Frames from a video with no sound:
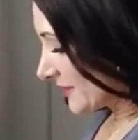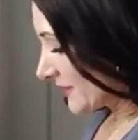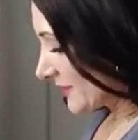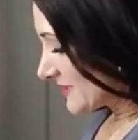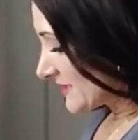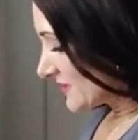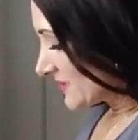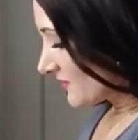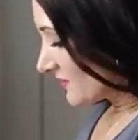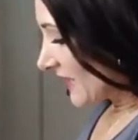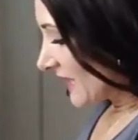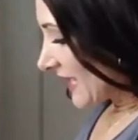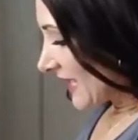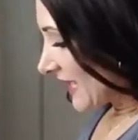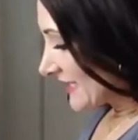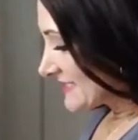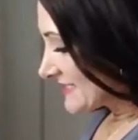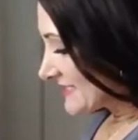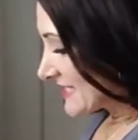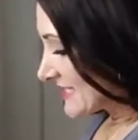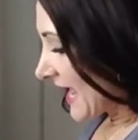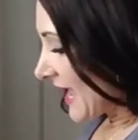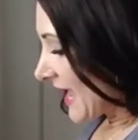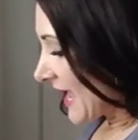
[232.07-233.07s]
once you've got
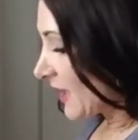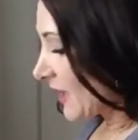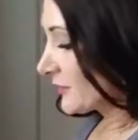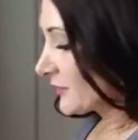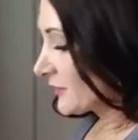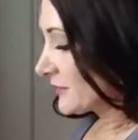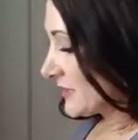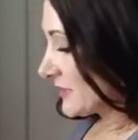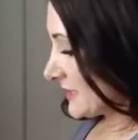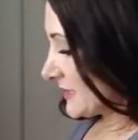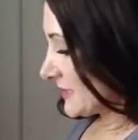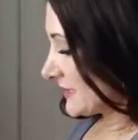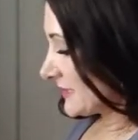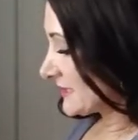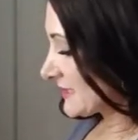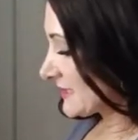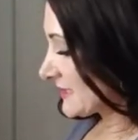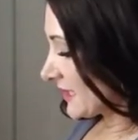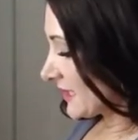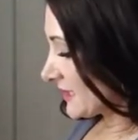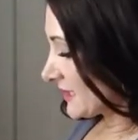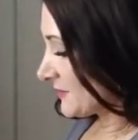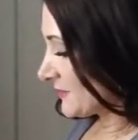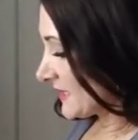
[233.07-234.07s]
it down, it's
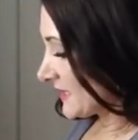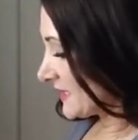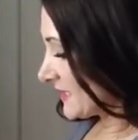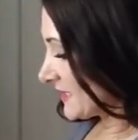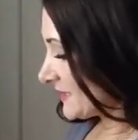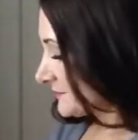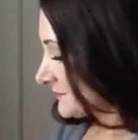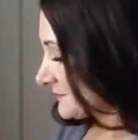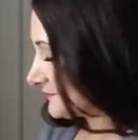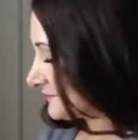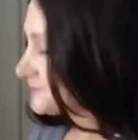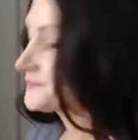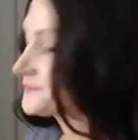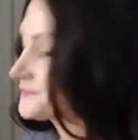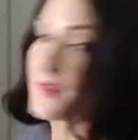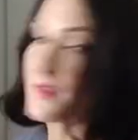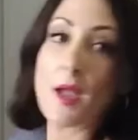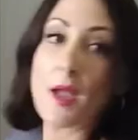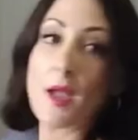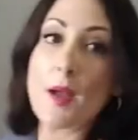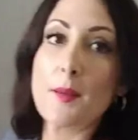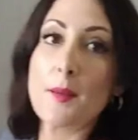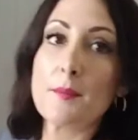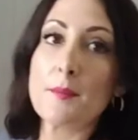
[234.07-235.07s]
gonna be
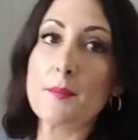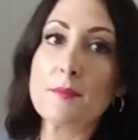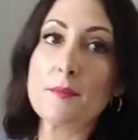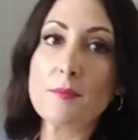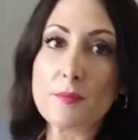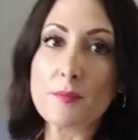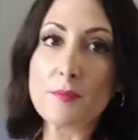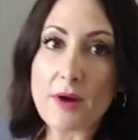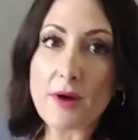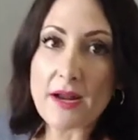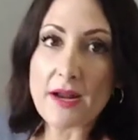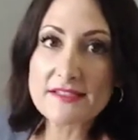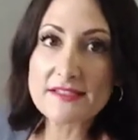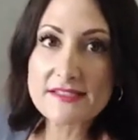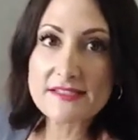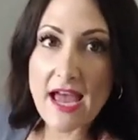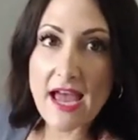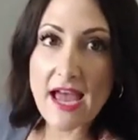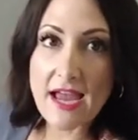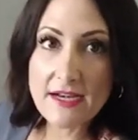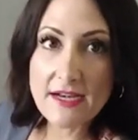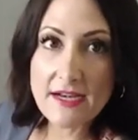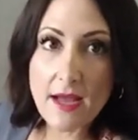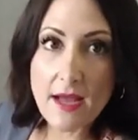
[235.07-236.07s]
breast
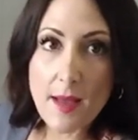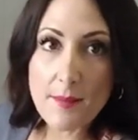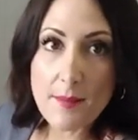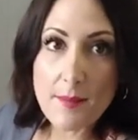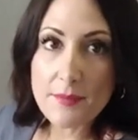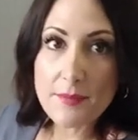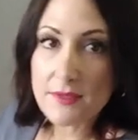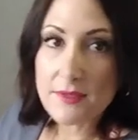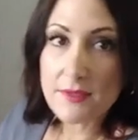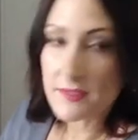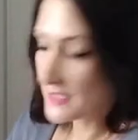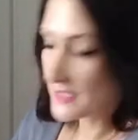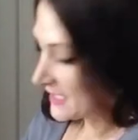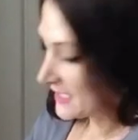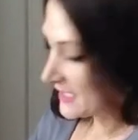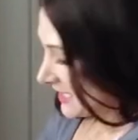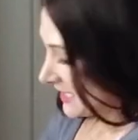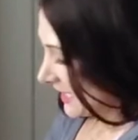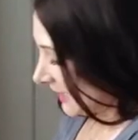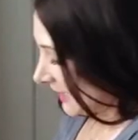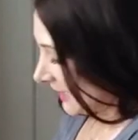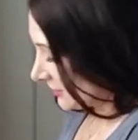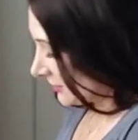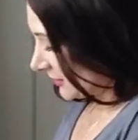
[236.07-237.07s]
side up,
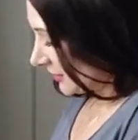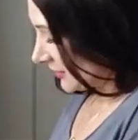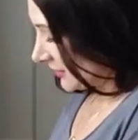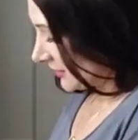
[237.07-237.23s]
and